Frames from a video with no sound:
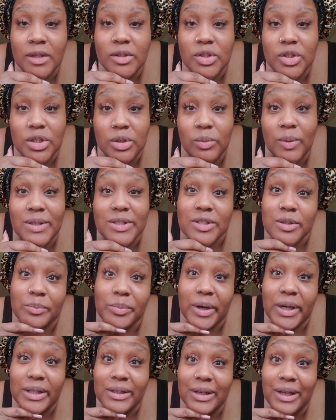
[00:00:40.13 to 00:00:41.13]
she wants to
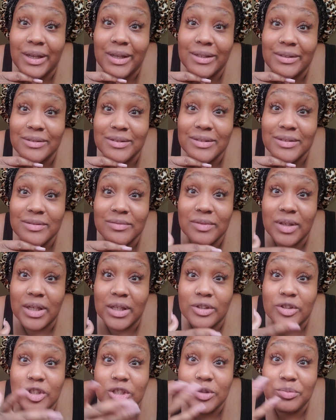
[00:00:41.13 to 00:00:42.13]
break dance
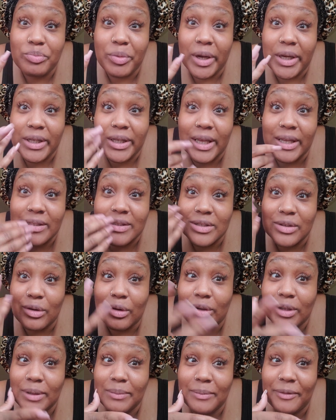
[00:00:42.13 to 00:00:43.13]
and she's break dancing
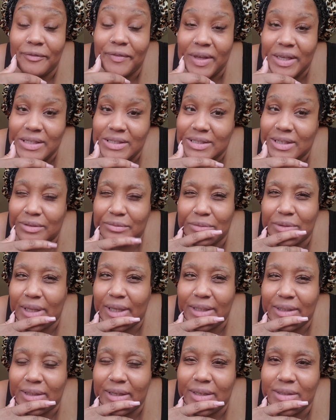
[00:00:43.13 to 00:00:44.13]
all in my face. I don't
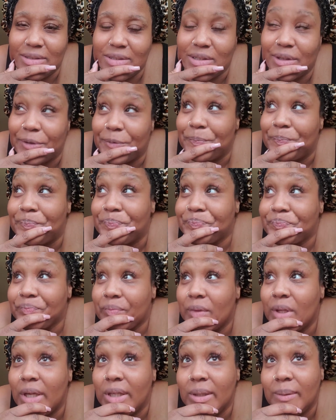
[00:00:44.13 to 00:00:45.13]
like that. So
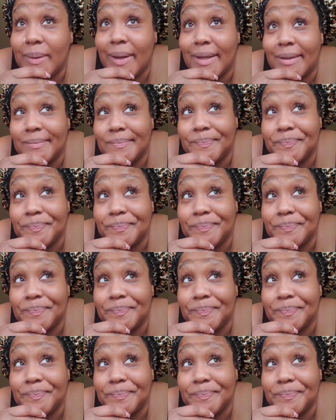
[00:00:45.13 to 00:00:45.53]
anyway,